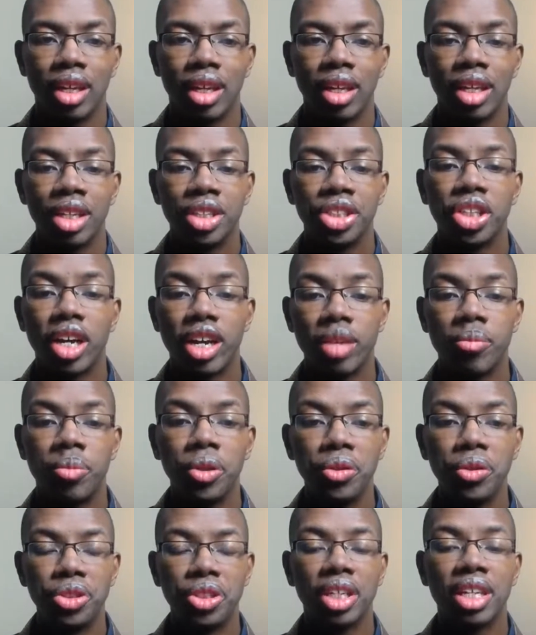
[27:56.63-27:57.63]

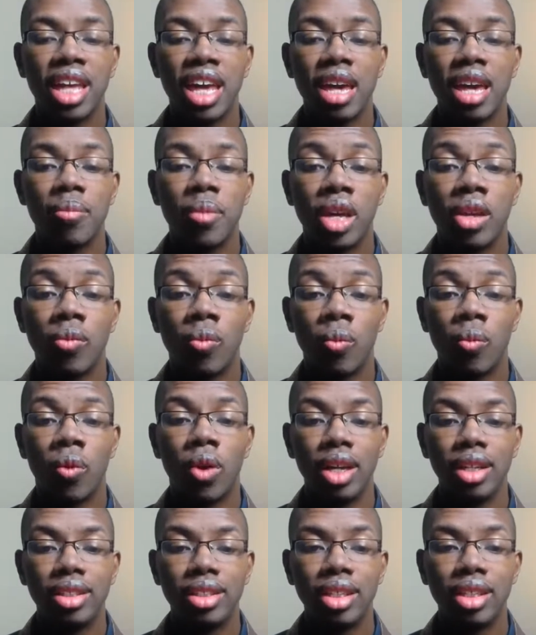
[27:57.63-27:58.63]
Shariputra came in
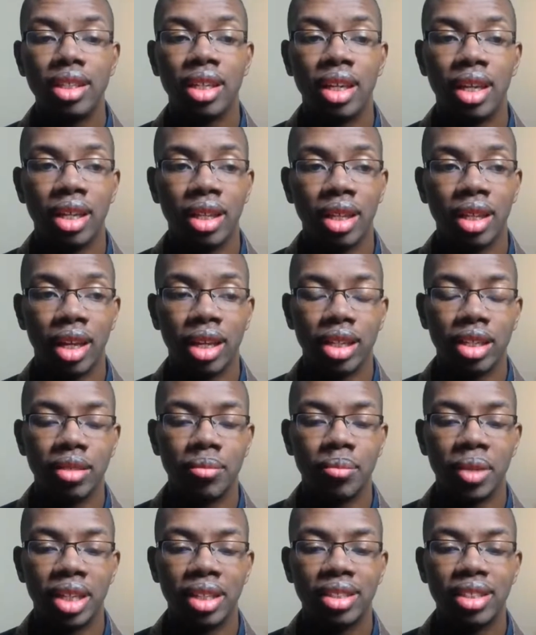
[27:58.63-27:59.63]
wanting
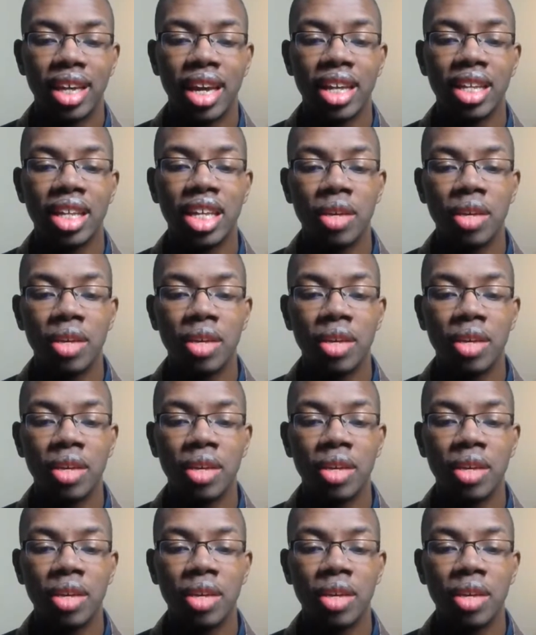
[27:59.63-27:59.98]
enlightenment, and he